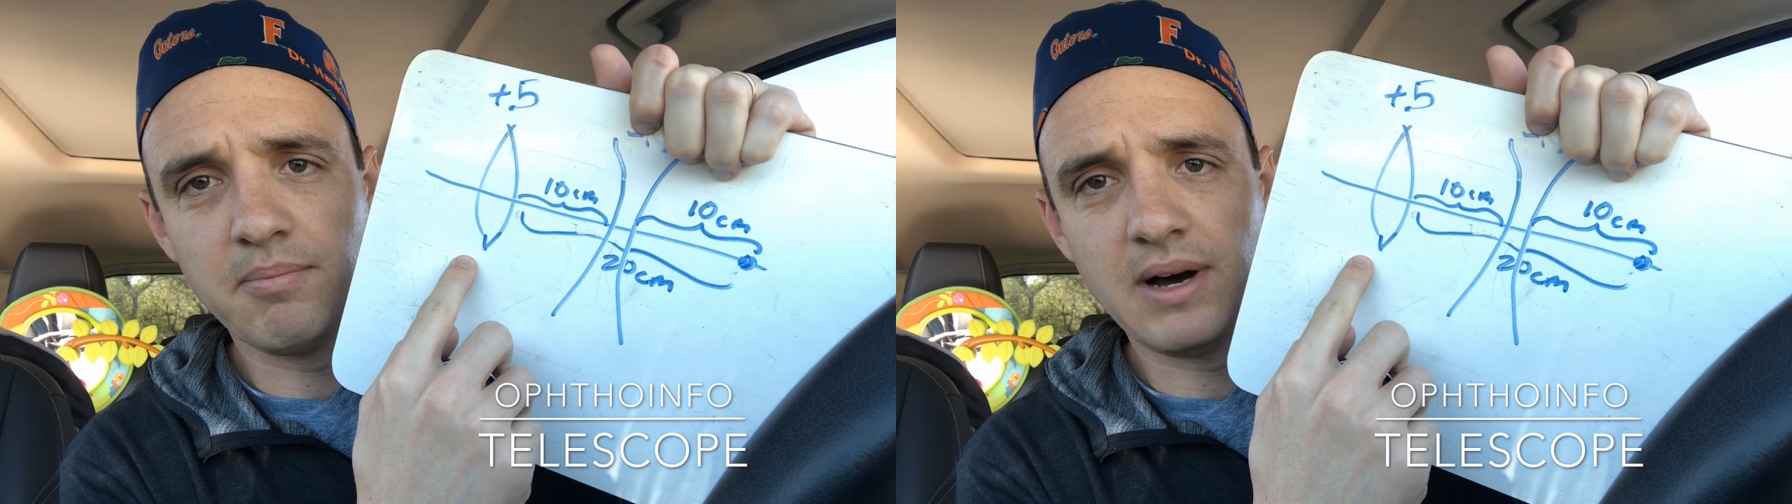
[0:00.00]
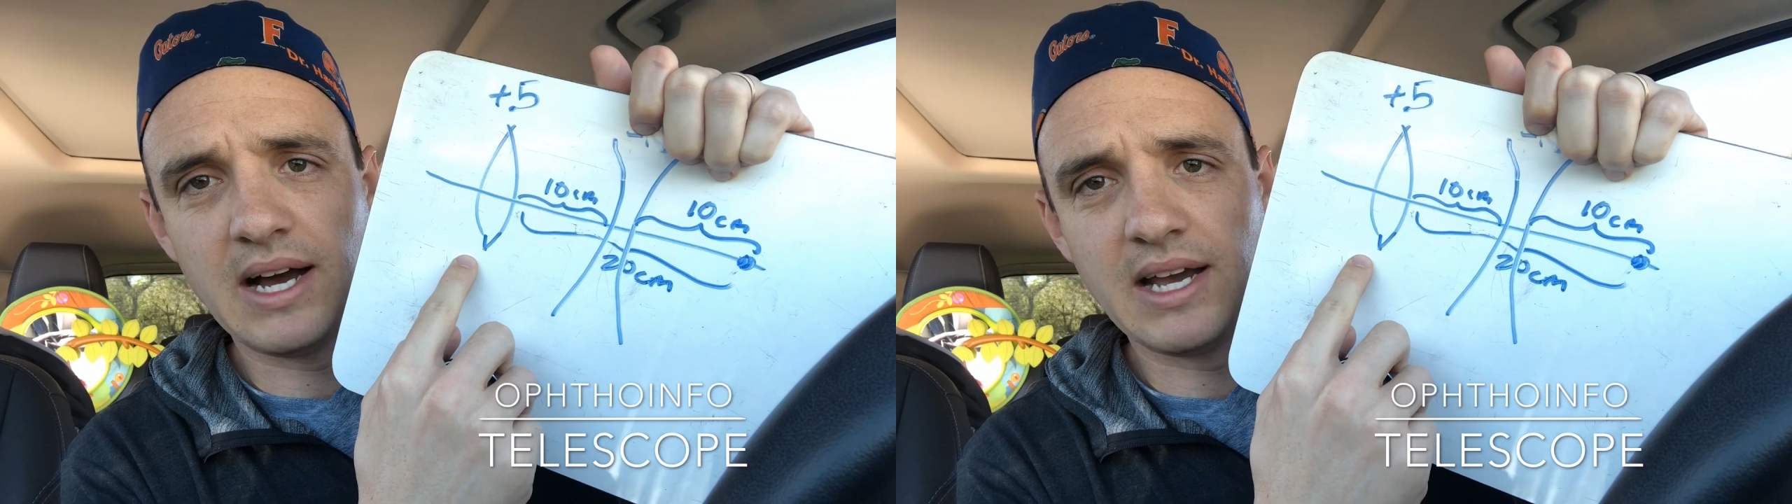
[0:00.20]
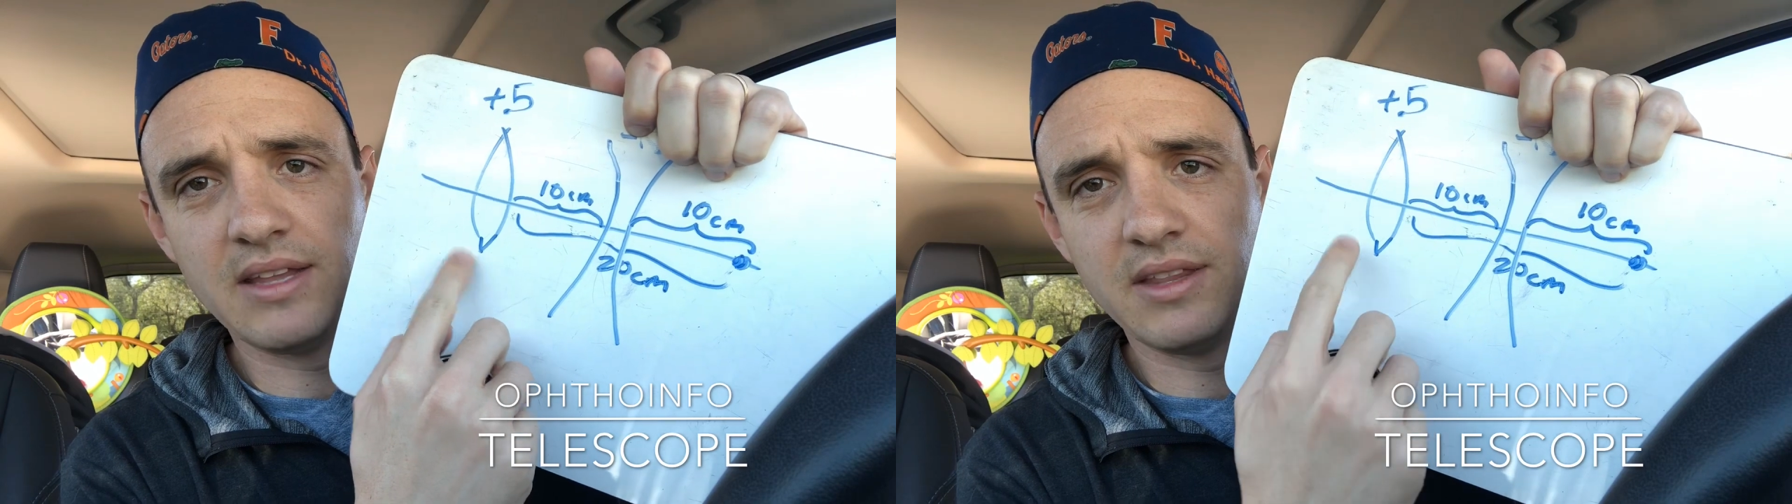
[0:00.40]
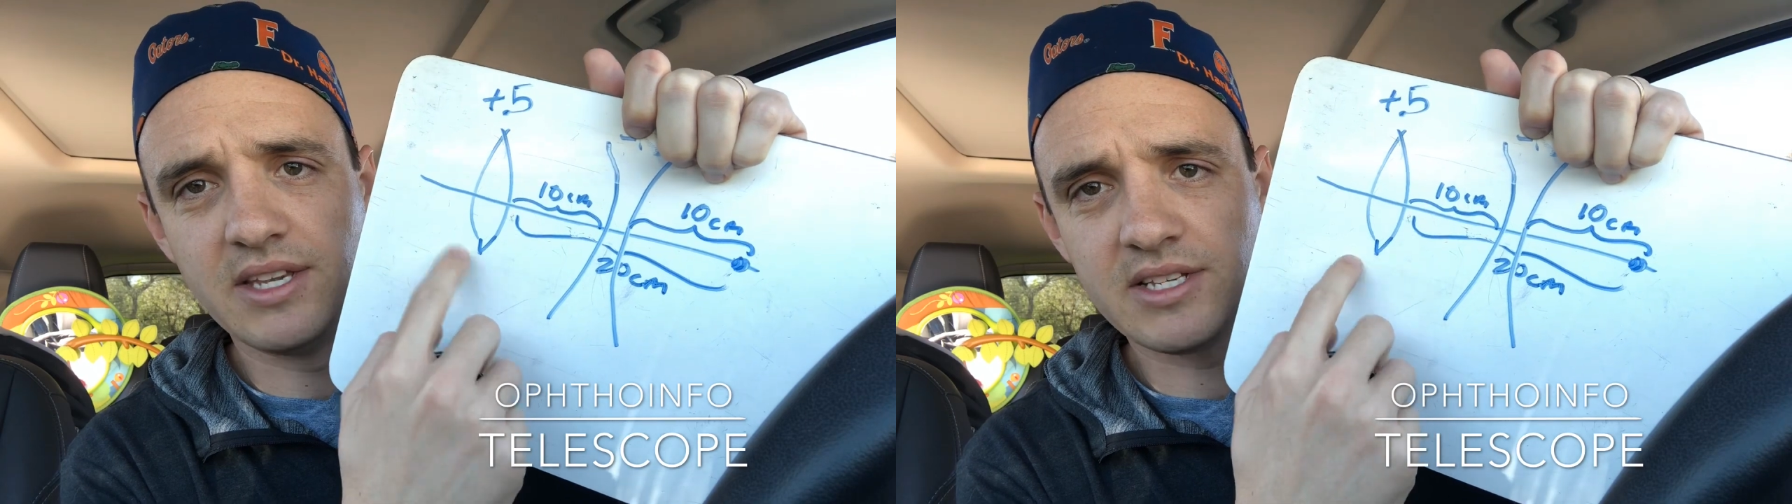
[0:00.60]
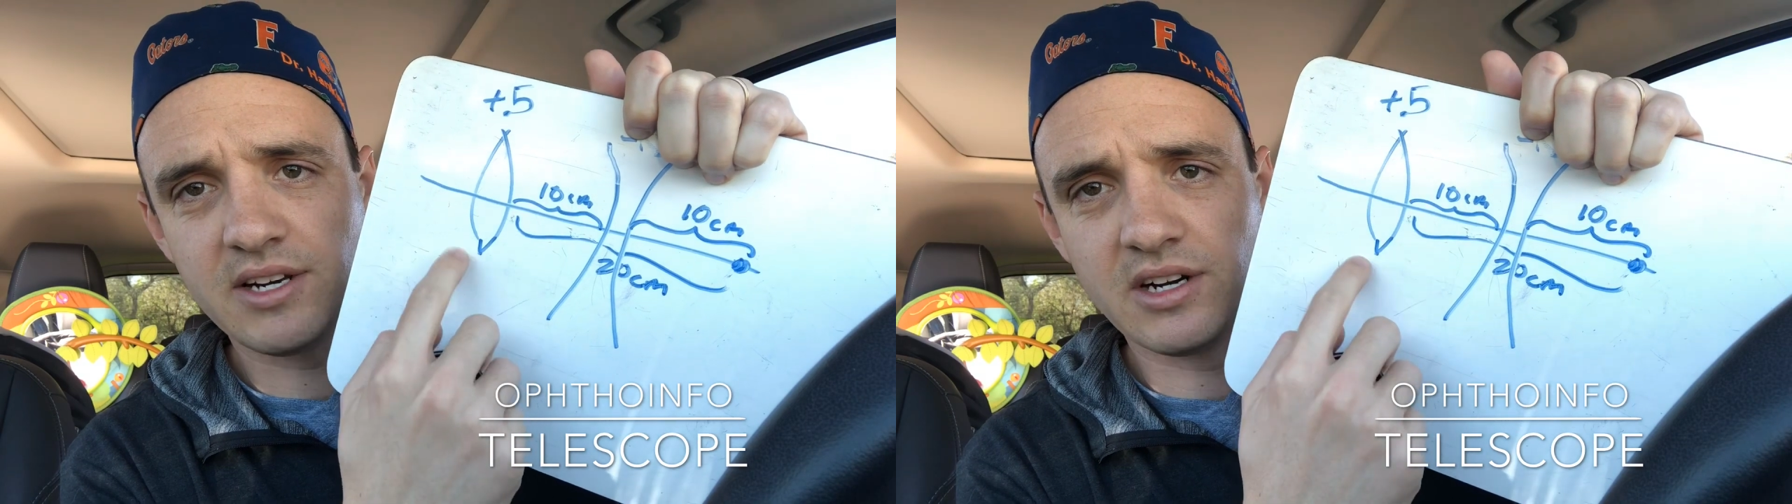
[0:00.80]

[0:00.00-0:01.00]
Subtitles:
by this